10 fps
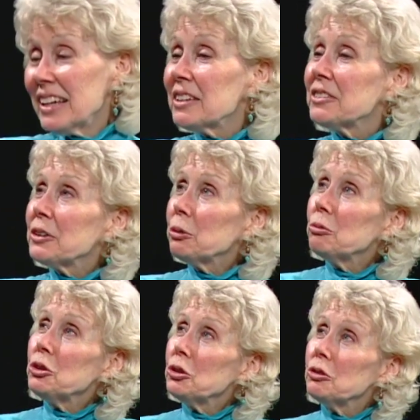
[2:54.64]
so
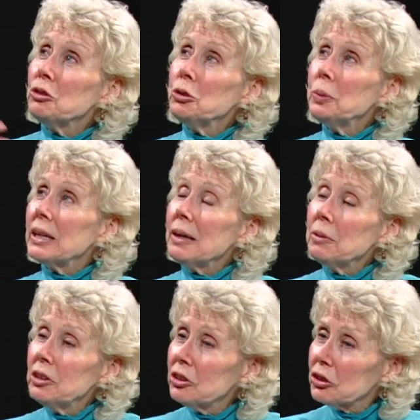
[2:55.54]
you
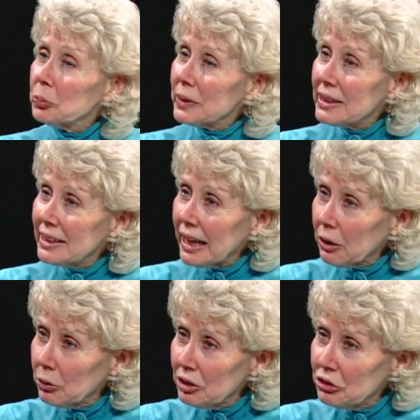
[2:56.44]
became a nurse, but then
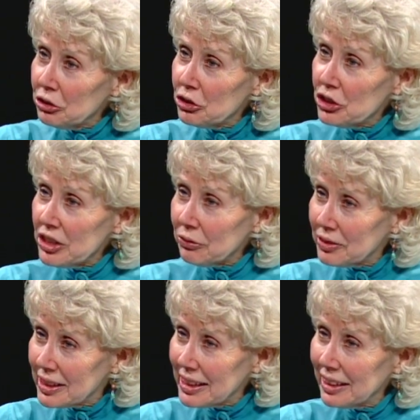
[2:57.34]
how did you
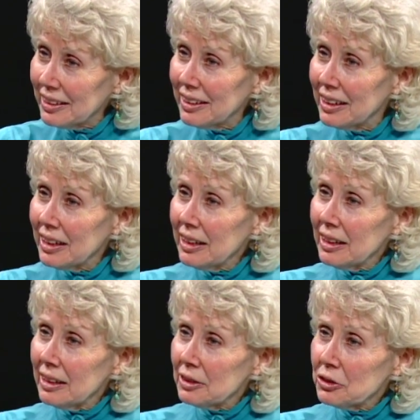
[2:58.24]
shift then
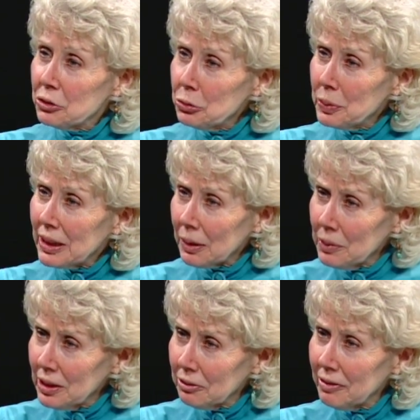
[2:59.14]
to
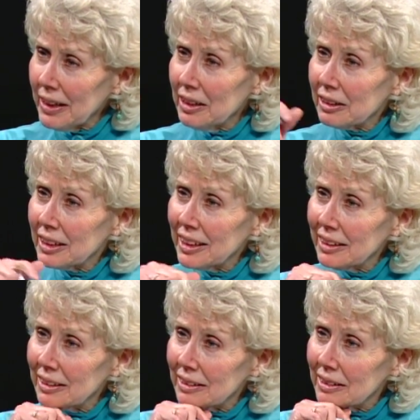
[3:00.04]
becoming a writer,
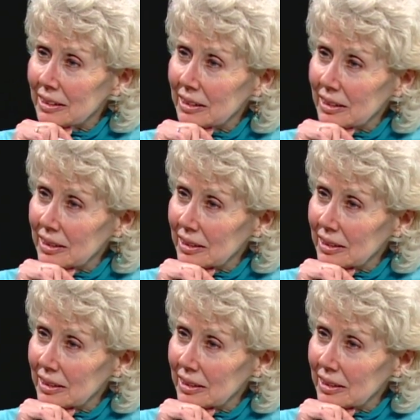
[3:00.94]
Candace? Well,